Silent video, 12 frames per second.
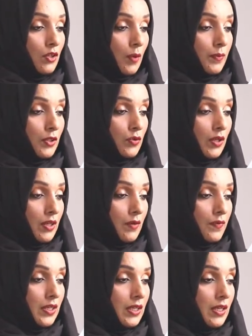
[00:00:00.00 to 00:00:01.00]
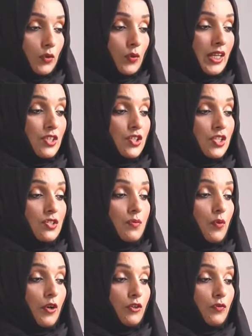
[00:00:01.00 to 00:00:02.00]
topic you are covering. You can change the
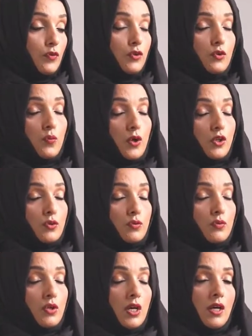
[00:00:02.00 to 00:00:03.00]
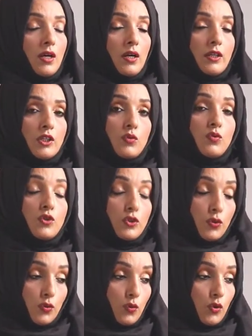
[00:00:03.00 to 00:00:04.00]
point of view. You want to include
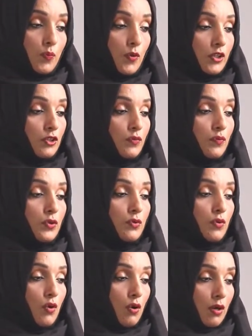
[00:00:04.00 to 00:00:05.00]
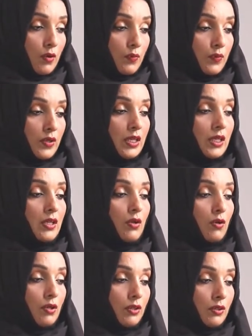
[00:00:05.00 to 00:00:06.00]
your own point of view or we
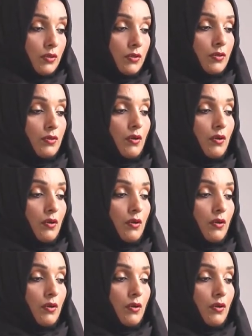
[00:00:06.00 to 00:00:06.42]
or you